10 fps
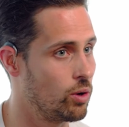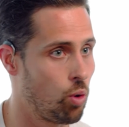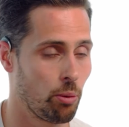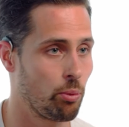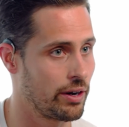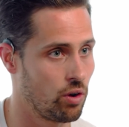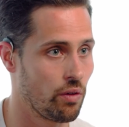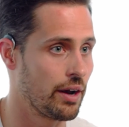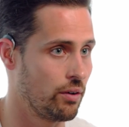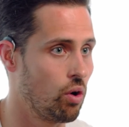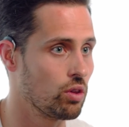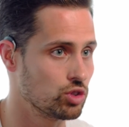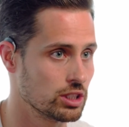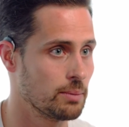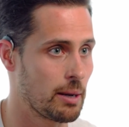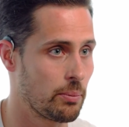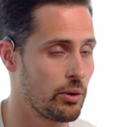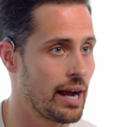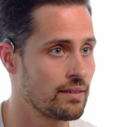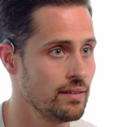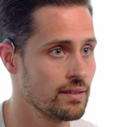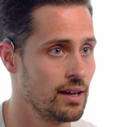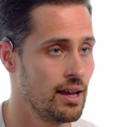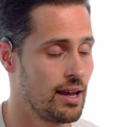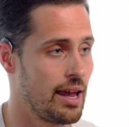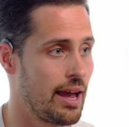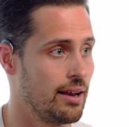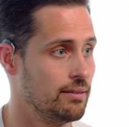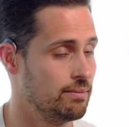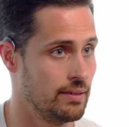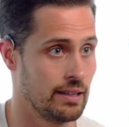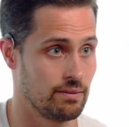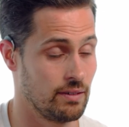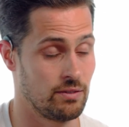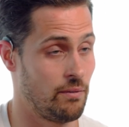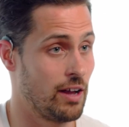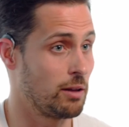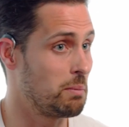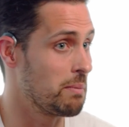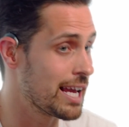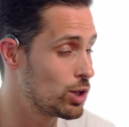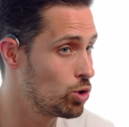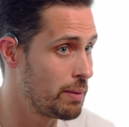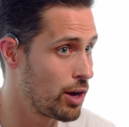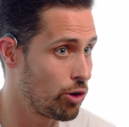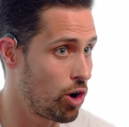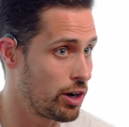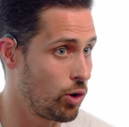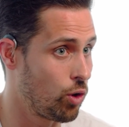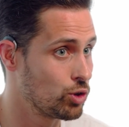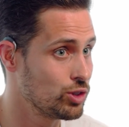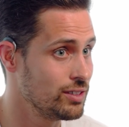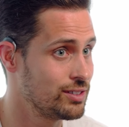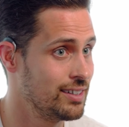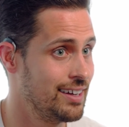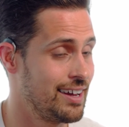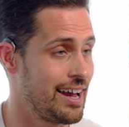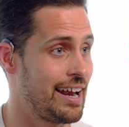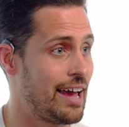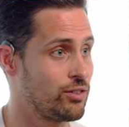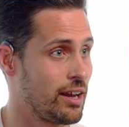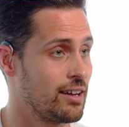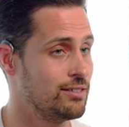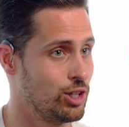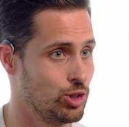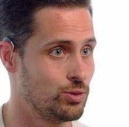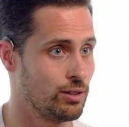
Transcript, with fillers: incorporate all that knowledge into my practice, and it developed me into a better audiologist, and as I continue